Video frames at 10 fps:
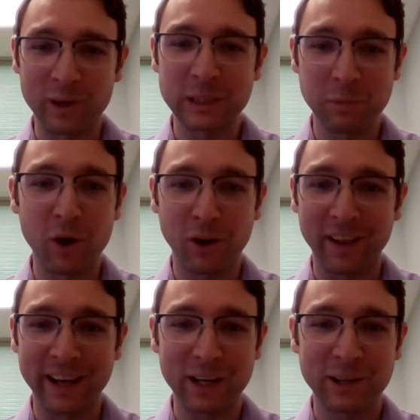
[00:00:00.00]
a small
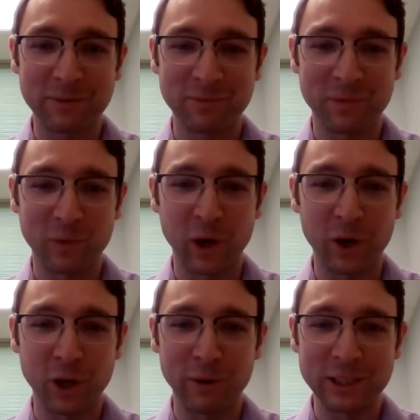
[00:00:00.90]
clinic, we
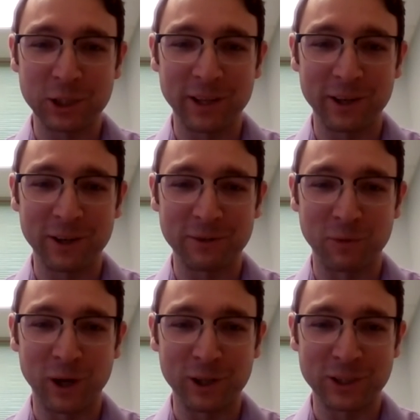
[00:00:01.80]
all know each other and
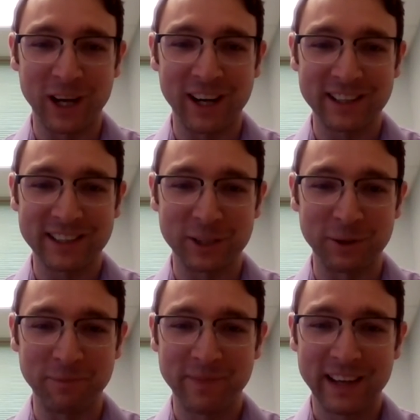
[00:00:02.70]
we all talk.
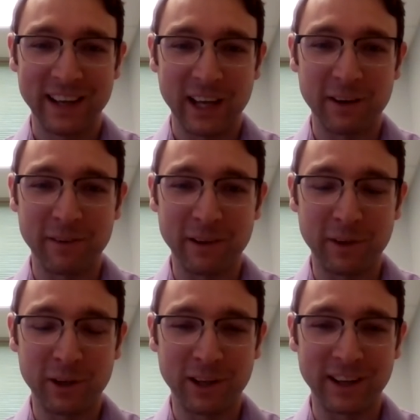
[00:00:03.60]
So if
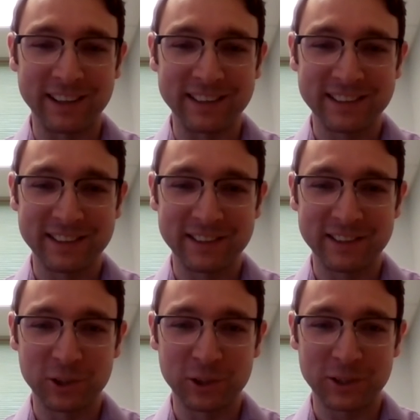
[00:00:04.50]
you can
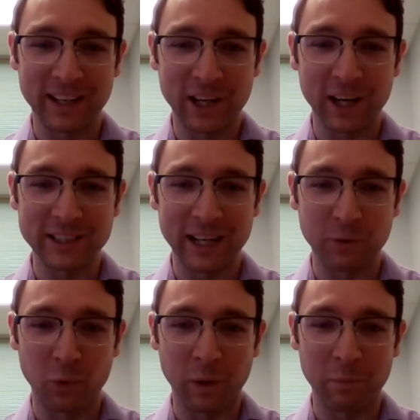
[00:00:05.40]
just get in contact
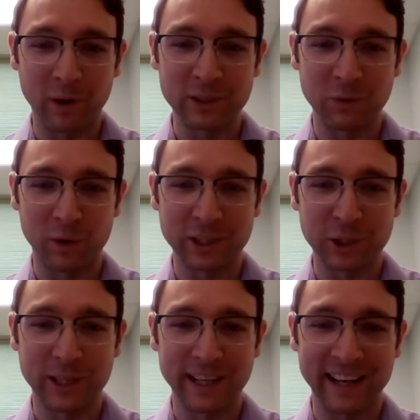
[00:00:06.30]
with one person, we'll get
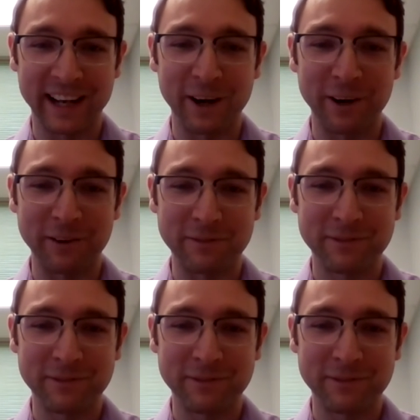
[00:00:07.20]
you taken care of.